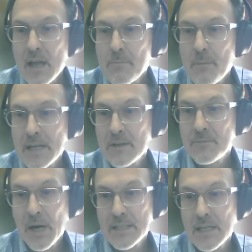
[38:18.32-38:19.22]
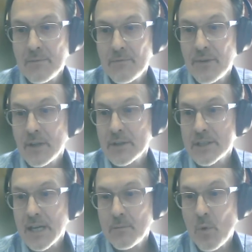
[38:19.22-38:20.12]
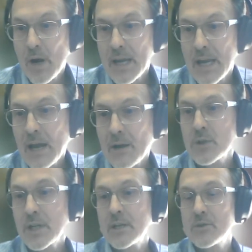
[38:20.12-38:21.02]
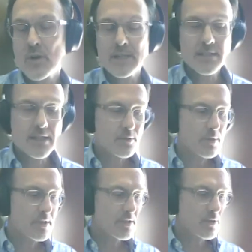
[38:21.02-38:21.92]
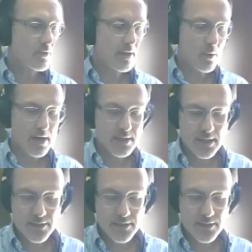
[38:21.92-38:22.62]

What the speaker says: Many of my team feel the same way. How should I address this? Which is a great question.